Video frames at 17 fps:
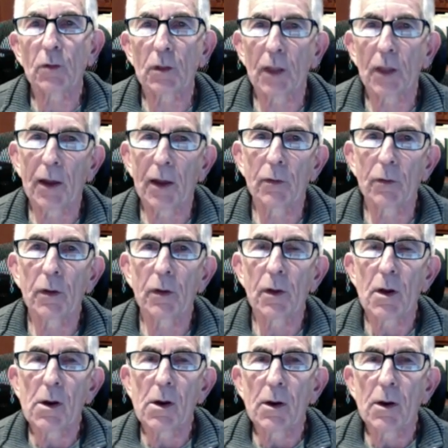Cloud
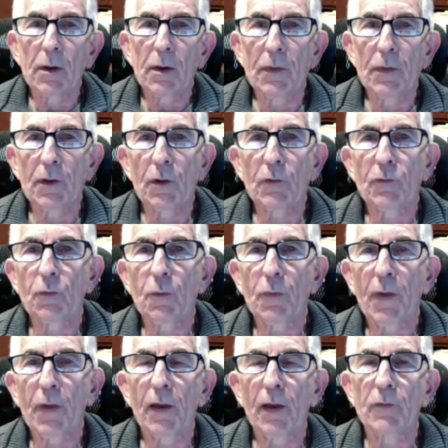in the year
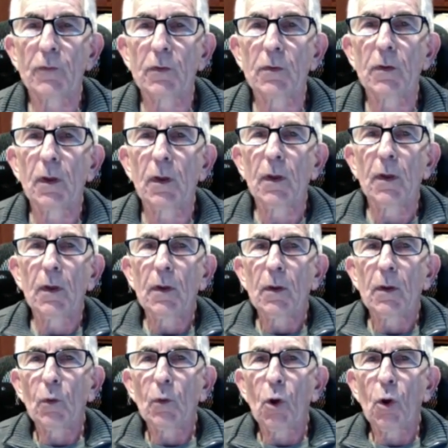2000.
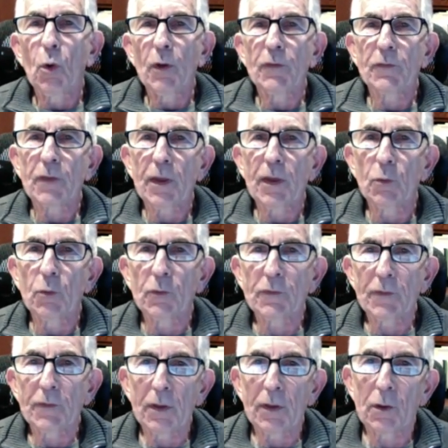We always say it was
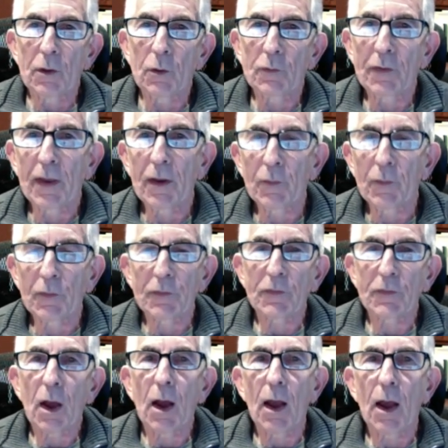10 years ahead of its
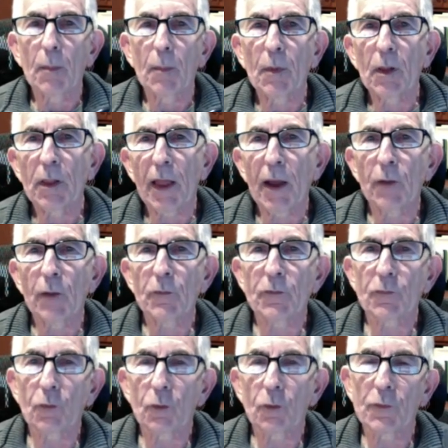time. Cloud
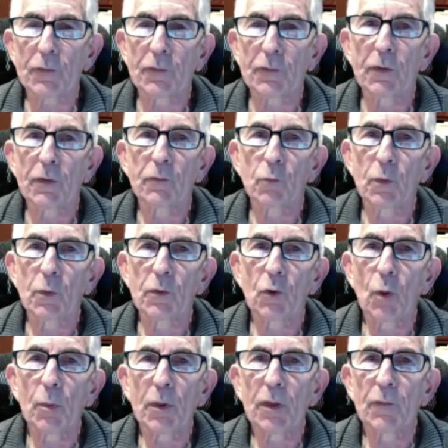services, when
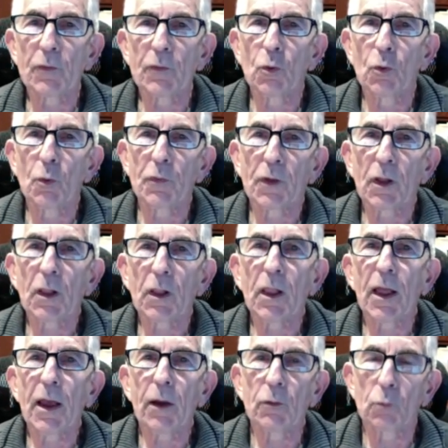nobody even knew what the
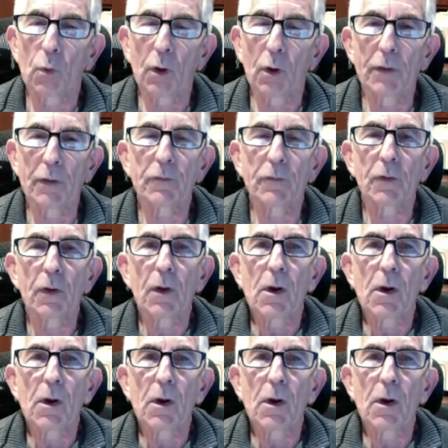cloud was.